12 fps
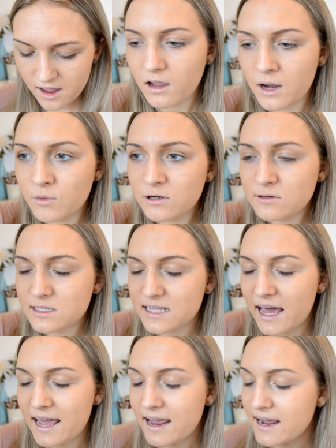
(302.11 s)
I will
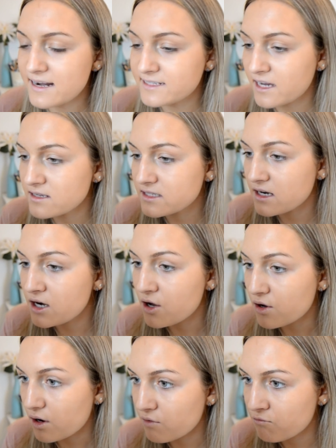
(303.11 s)
say it does
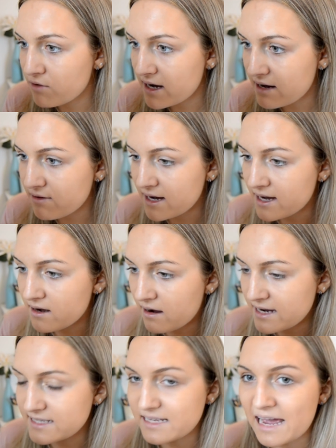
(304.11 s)
look really, really
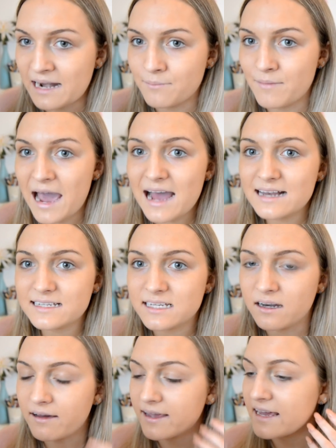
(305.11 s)
nice and matte.
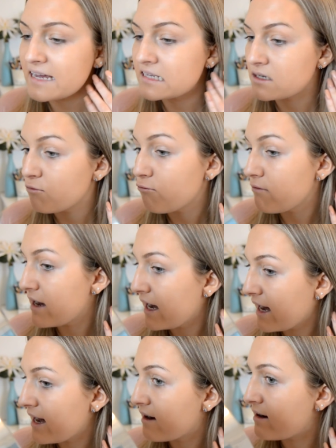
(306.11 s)
Like, it is a
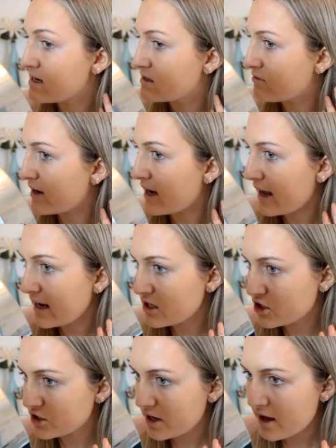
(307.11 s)
really nice
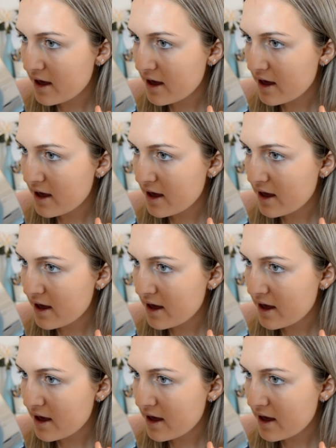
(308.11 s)
finish.